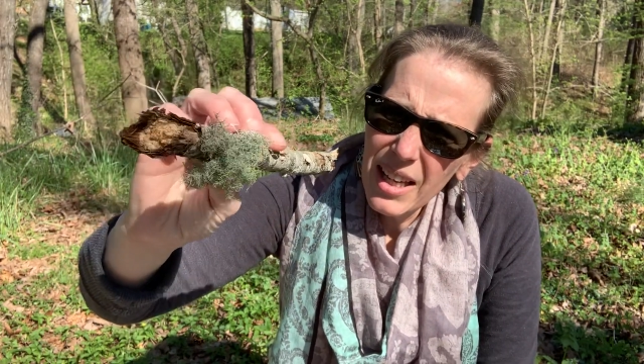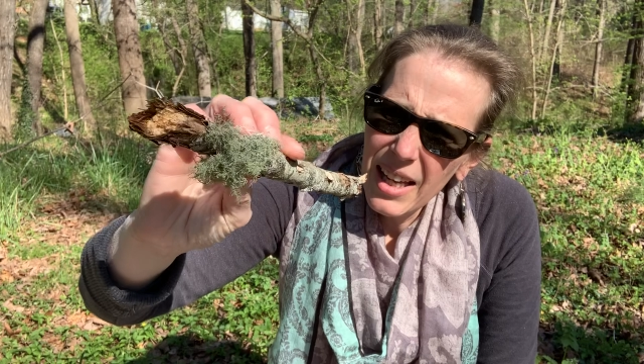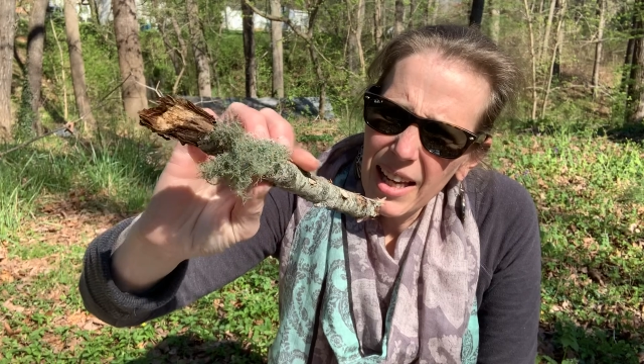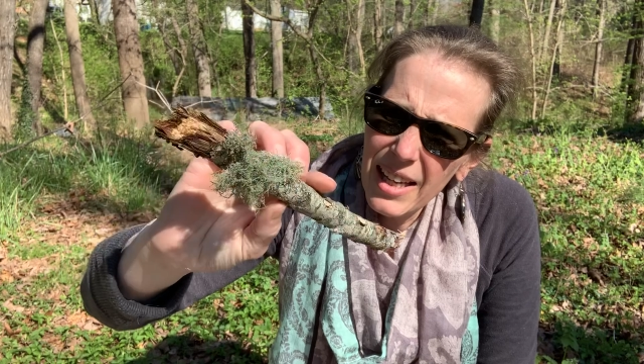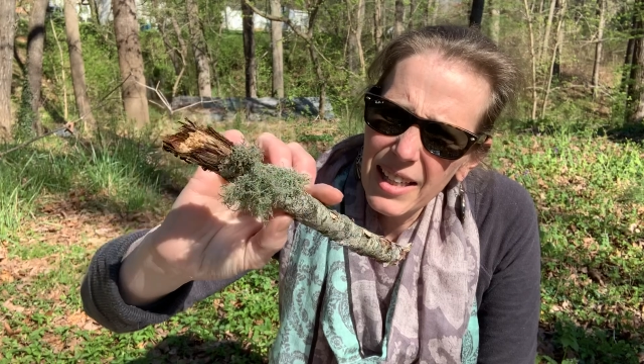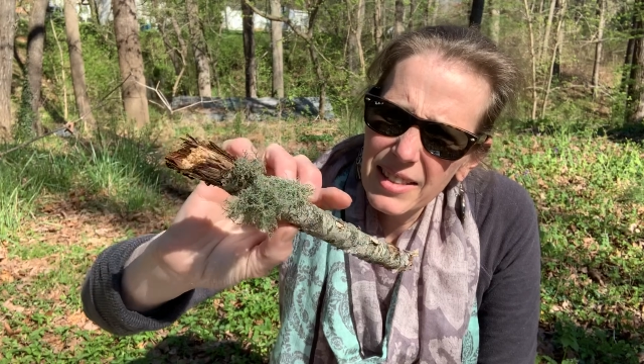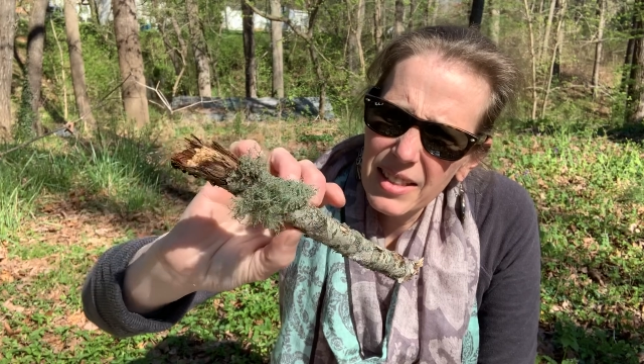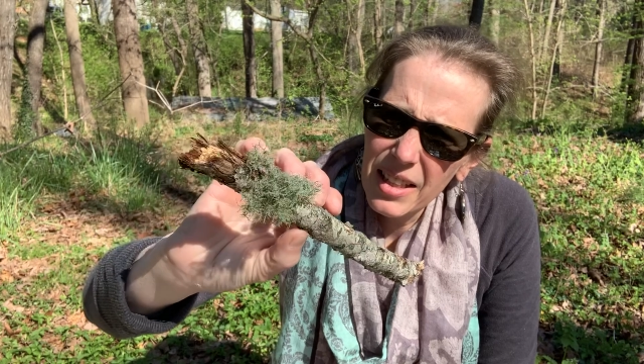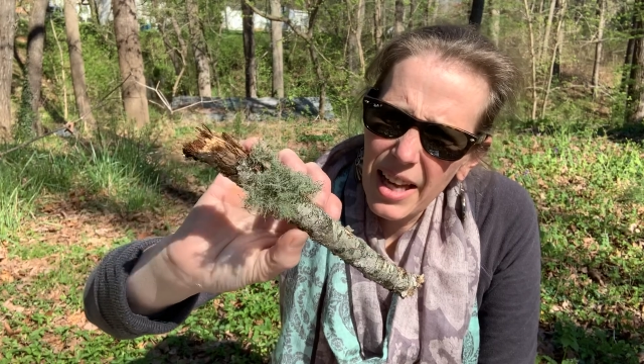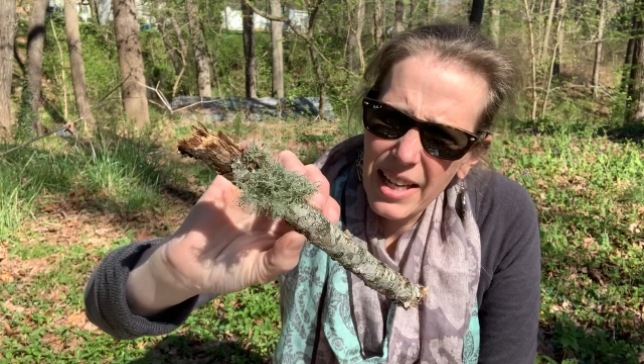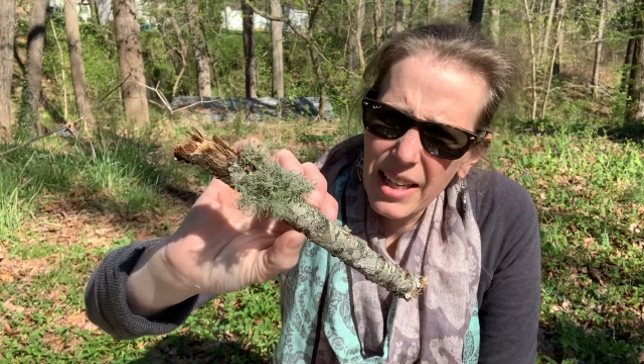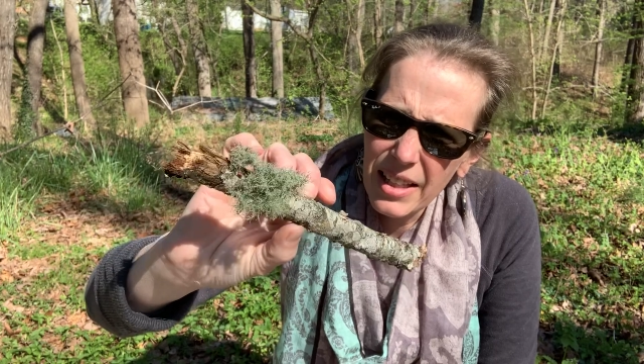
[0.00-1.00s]
And it's a
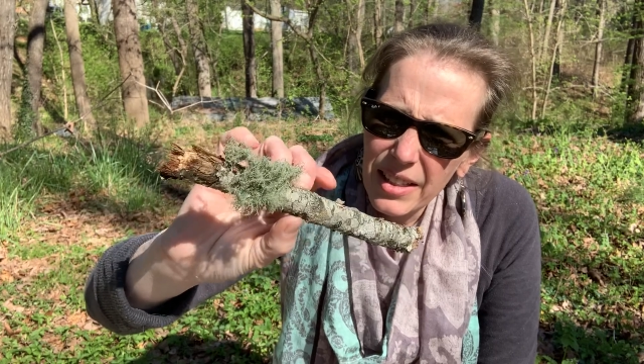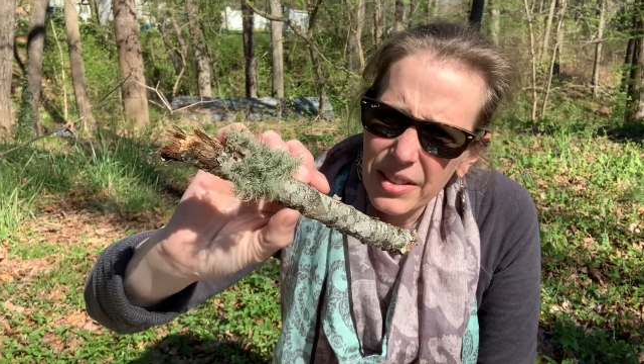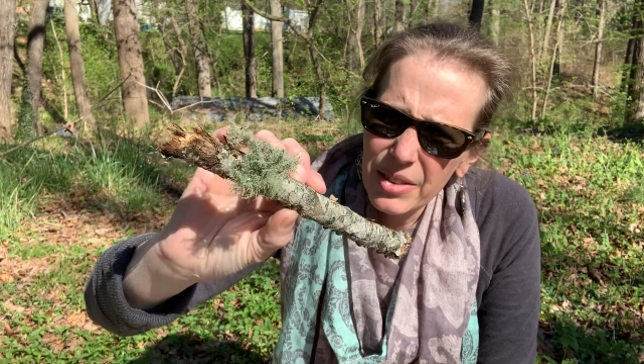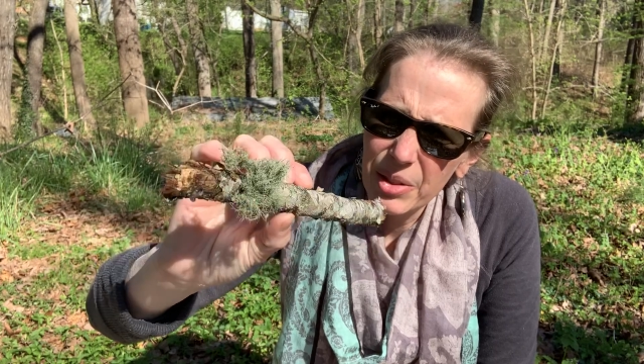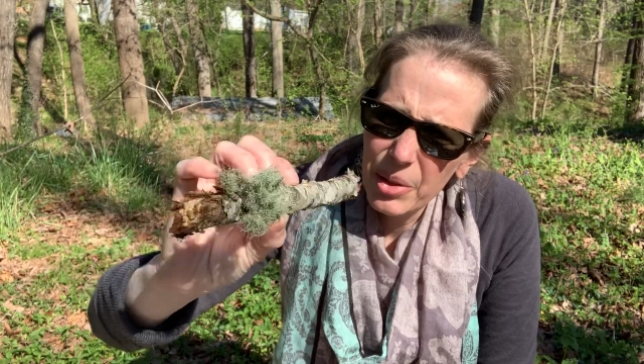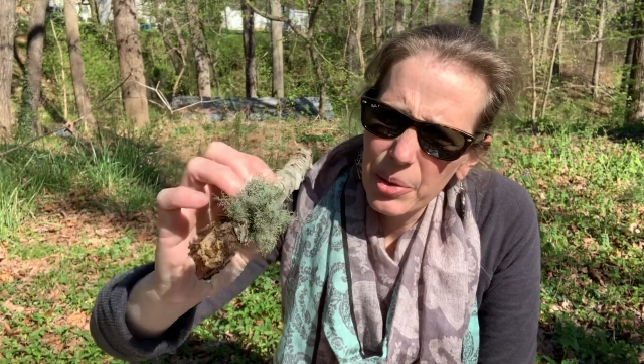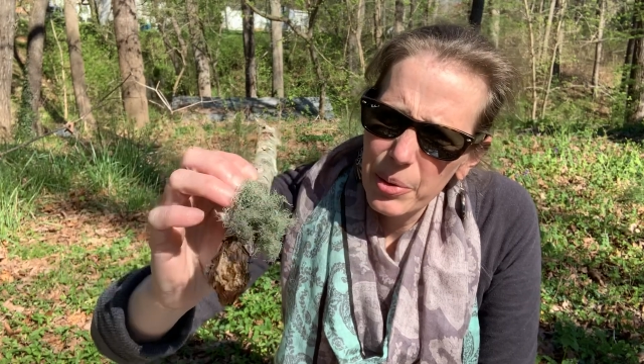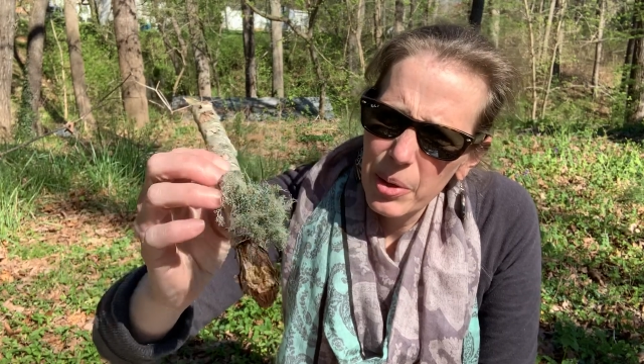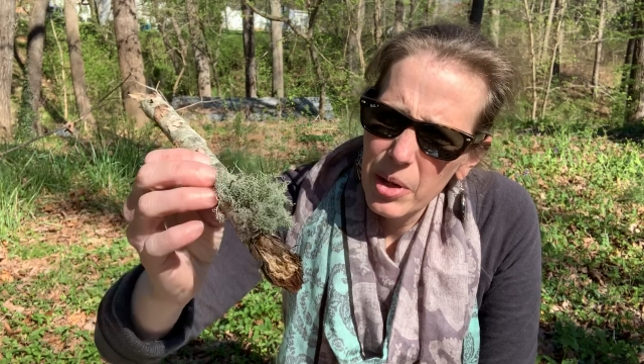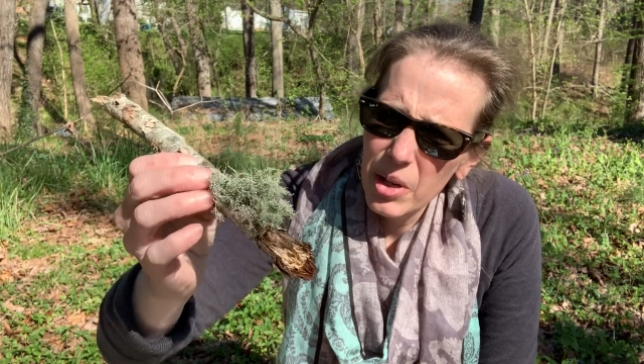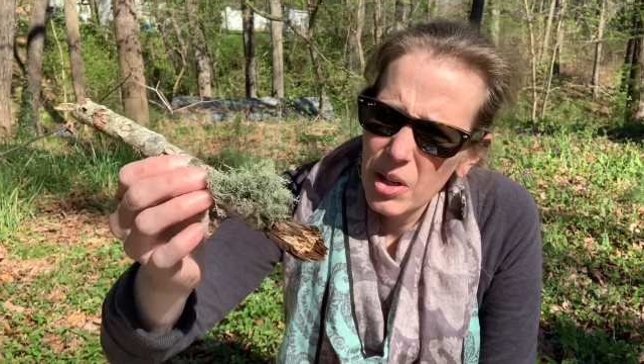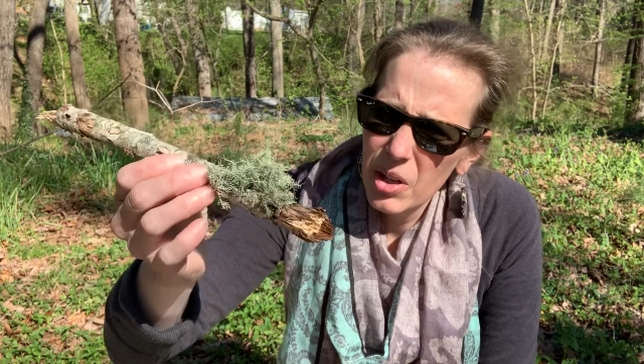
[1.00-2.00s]
lichen, so
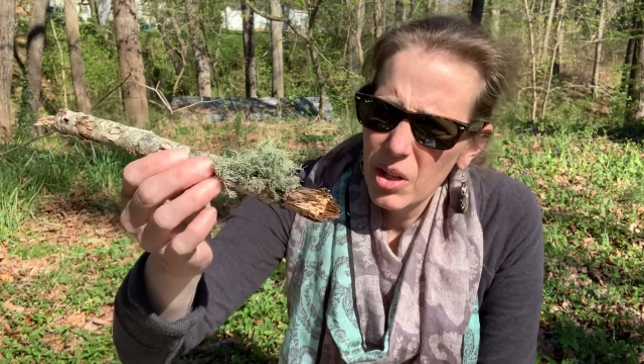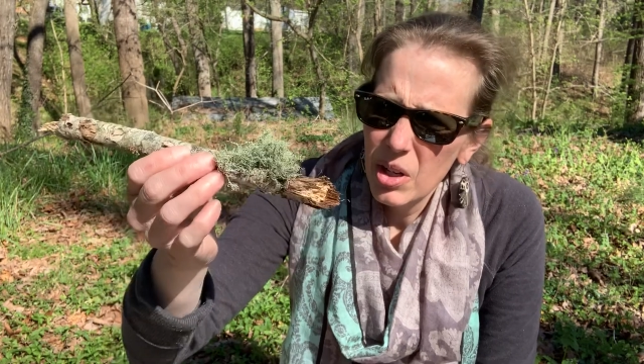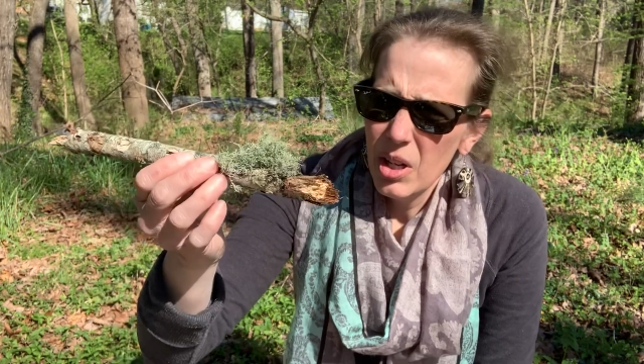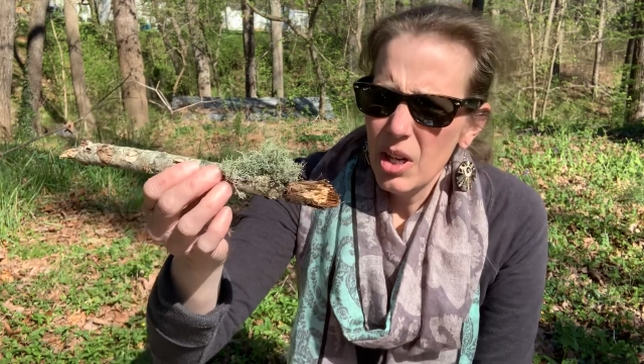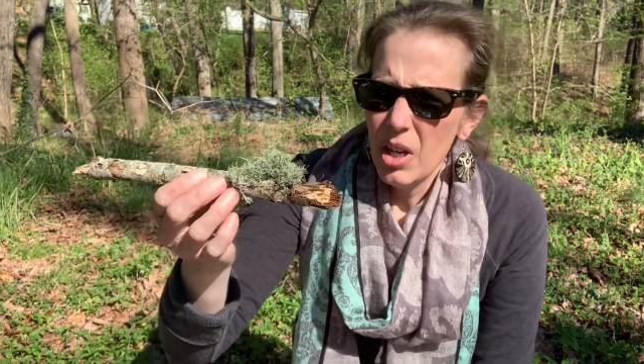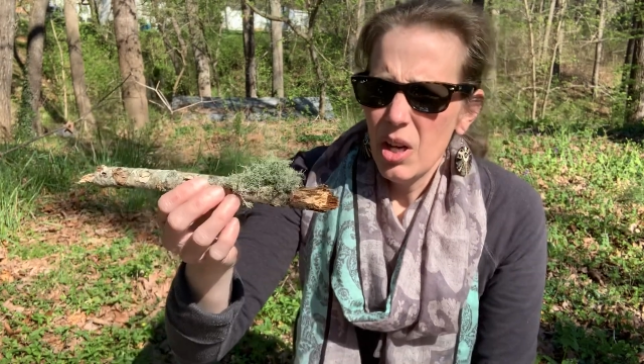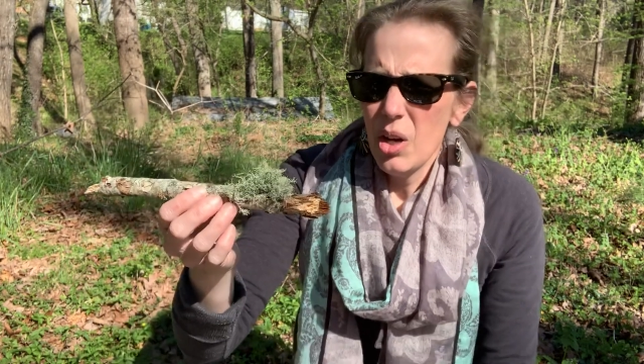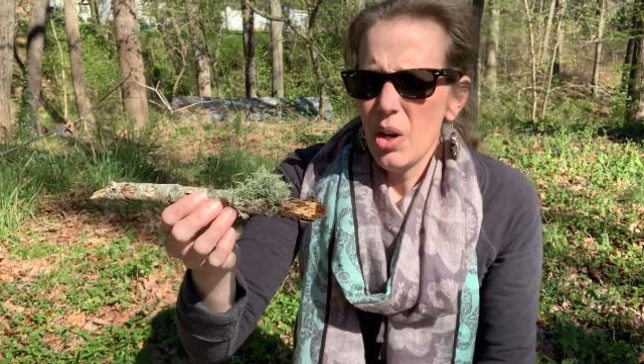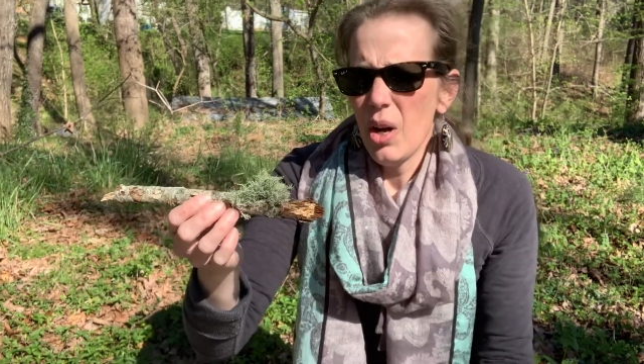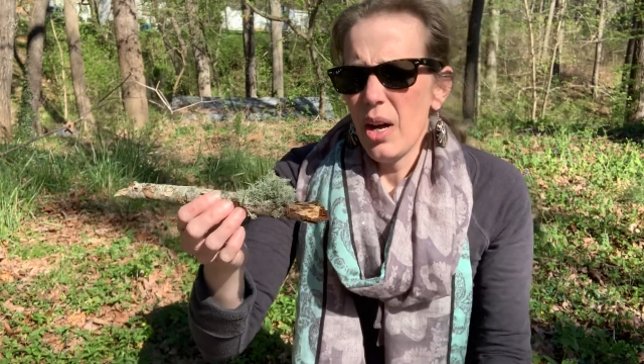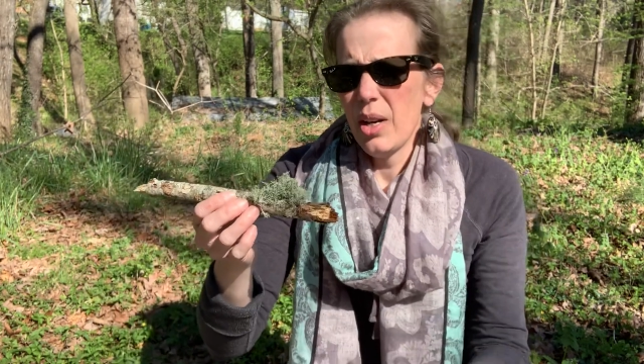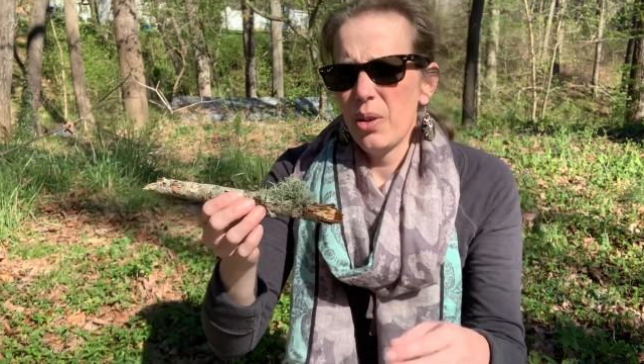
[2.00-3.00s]

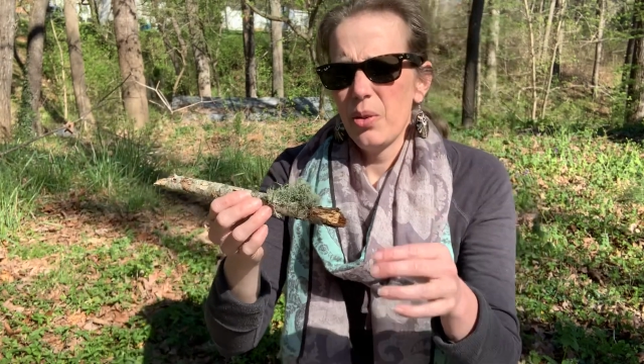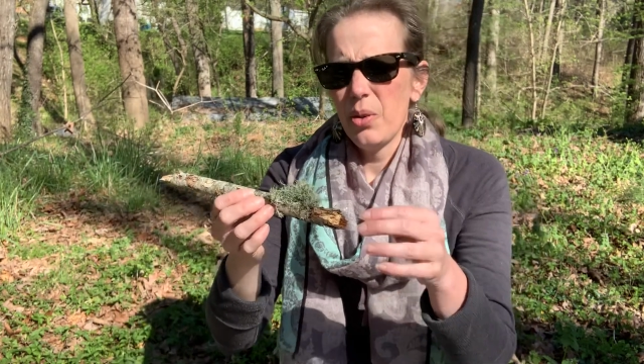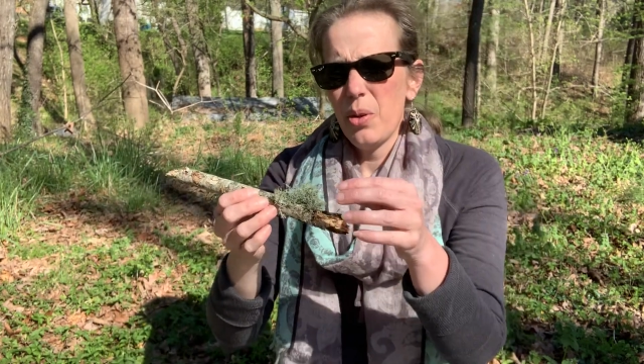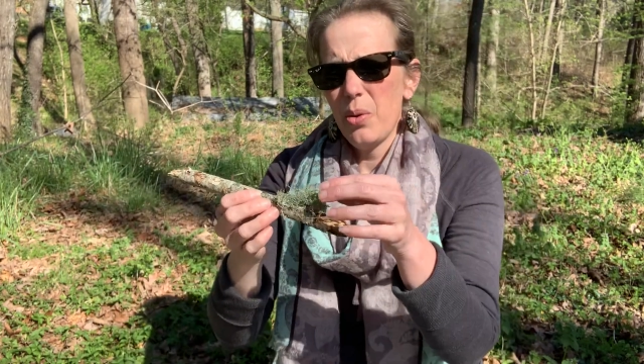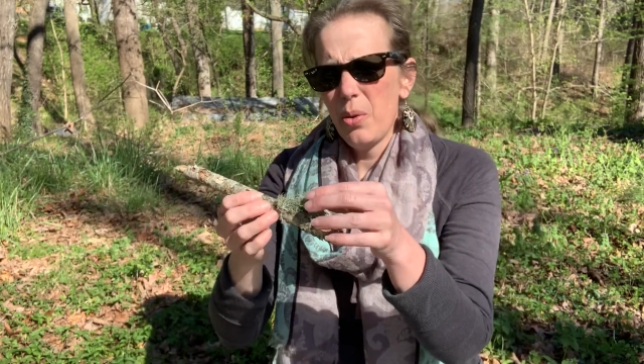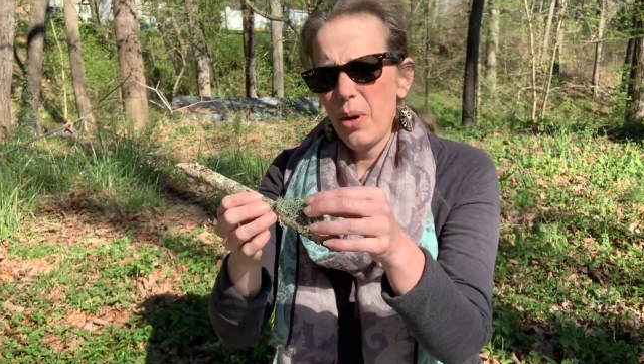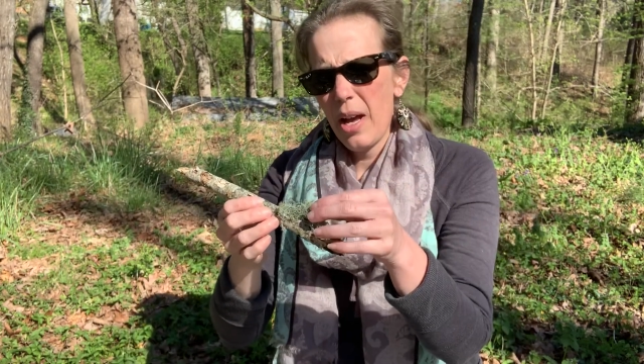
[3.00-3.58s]
I don't know